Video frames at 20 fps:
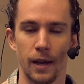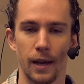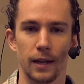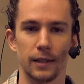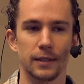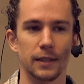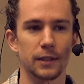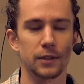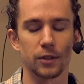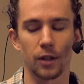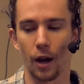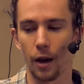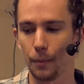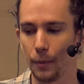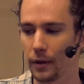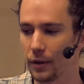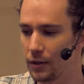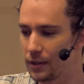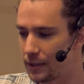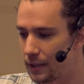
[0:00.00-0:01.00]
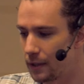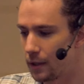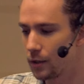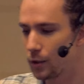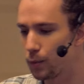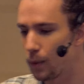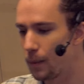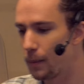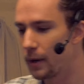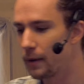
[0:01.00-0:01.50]
You see, Simon, you see
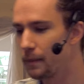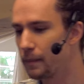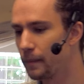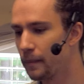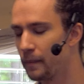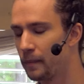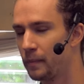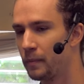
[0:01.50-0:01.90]
this woman?